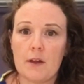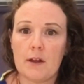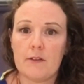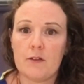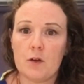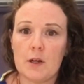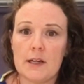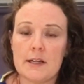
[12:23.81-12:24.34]
if
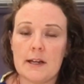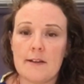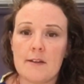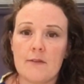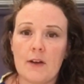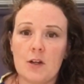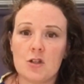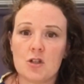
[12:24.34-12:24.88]
you need an
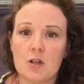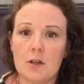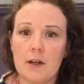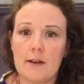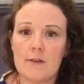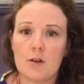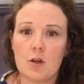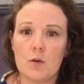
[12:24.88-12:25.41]
intervention,
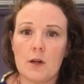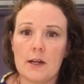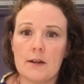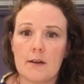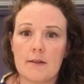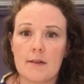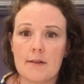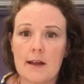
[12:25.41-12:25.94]
is that you need a
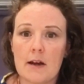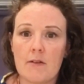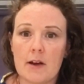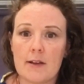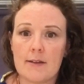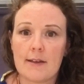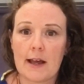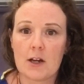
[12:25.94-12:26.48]
cesarean
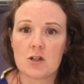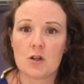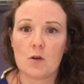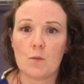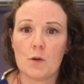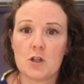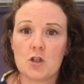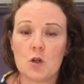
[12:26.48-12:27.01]
section,
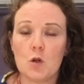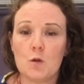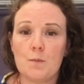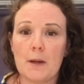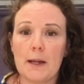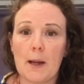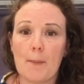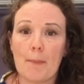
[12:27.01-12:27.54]
which could
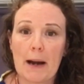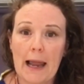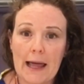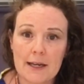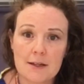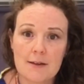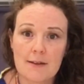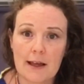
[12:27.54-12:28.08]
be a
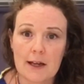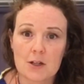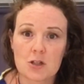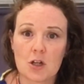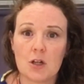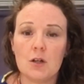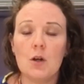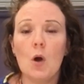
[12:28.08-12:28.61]
planned
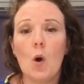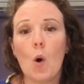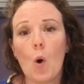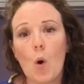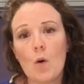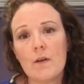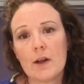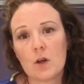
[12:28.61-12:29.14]
section
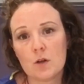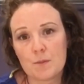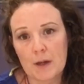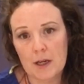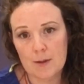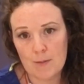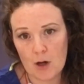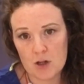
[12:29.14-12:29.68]
or it could be an
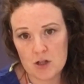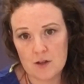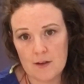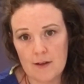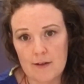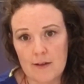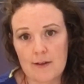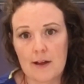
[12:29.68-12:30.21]
emergency
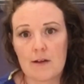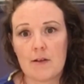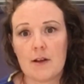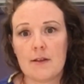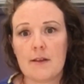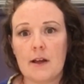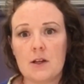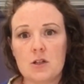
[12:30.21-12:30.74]
cesarean
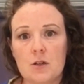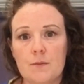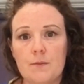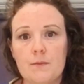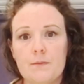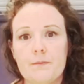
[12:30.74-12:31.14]
section.